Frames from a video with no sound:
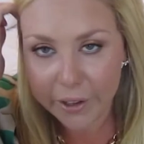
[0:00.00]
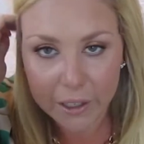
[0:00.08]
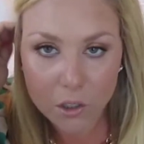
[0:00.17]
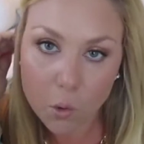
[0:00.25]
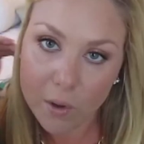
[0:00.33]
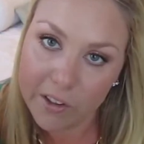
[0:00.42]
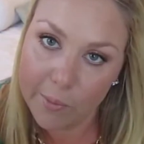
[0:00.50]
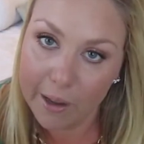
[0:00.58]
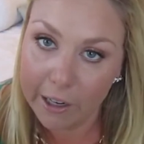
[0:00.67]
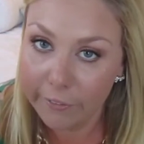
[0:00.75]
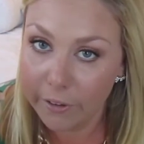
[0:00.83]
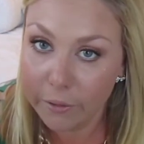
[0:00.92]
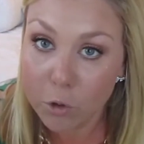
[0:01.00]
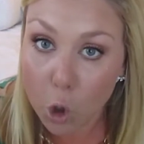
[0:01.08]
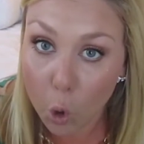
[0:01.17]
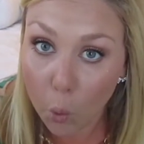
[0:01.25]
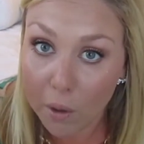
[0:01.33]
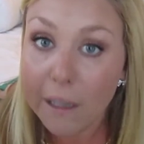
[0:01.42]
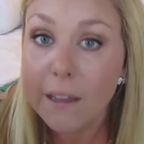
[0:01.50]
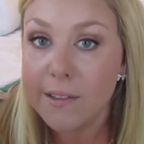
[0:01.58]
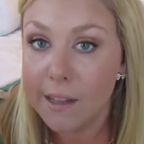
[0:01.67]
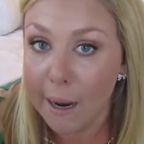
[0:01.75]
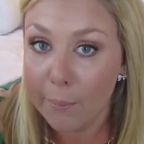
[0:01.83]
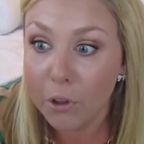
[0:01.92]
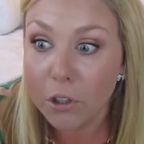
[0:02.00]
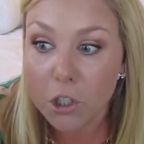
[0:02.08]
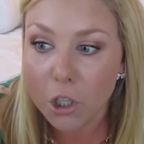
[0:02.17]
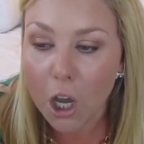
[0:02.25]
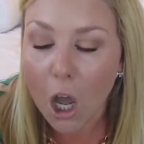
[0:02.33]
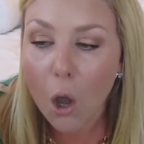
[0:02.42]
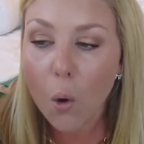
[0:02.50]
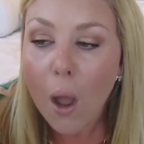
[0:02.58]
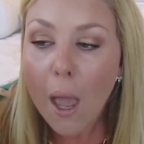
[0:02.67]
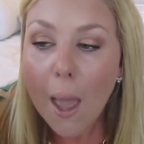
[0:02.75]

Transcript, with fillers: I can tweeze about every two weeks and I'm good to go.